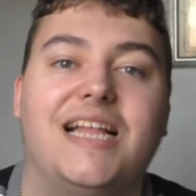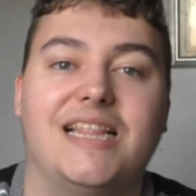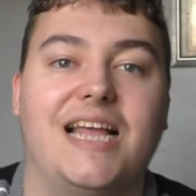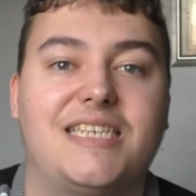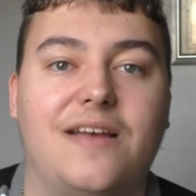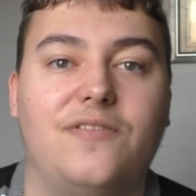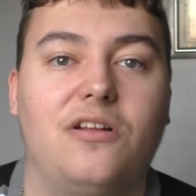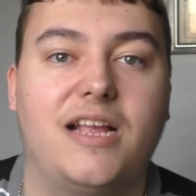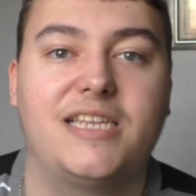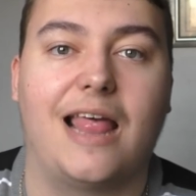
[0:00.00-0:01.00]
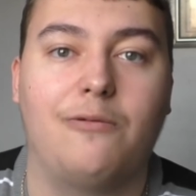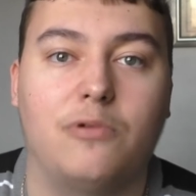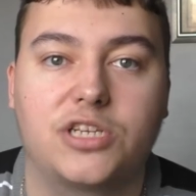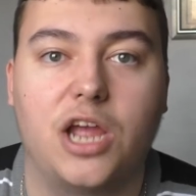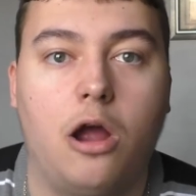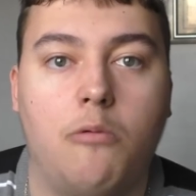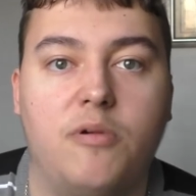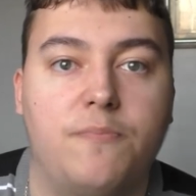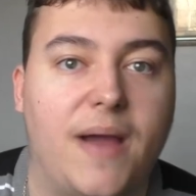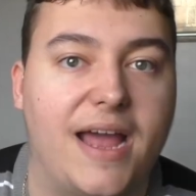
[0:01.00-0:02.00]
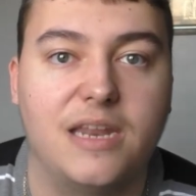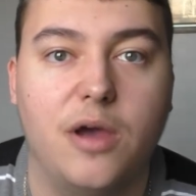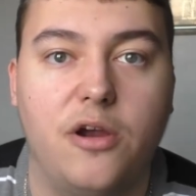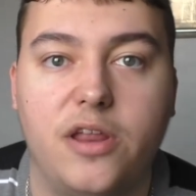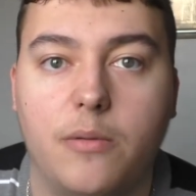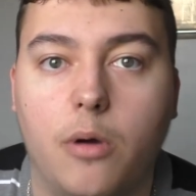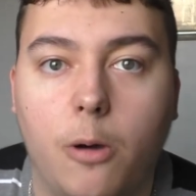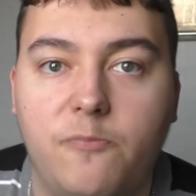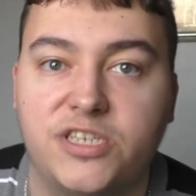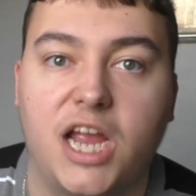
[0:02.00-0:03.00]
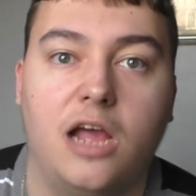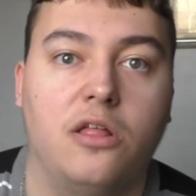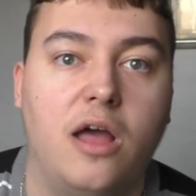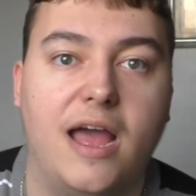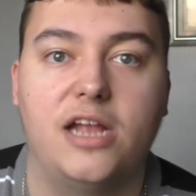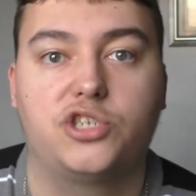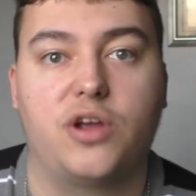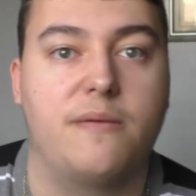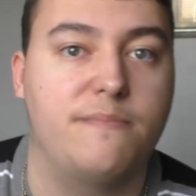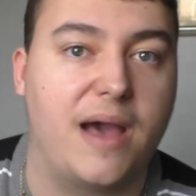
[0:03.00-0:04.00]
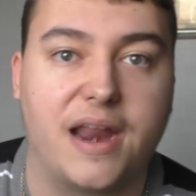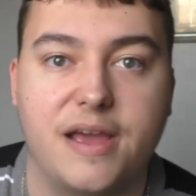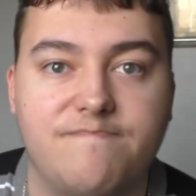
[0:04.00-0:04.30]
let's have a look exactly what's going on with Pandemonium up for sale at Drayton Manor.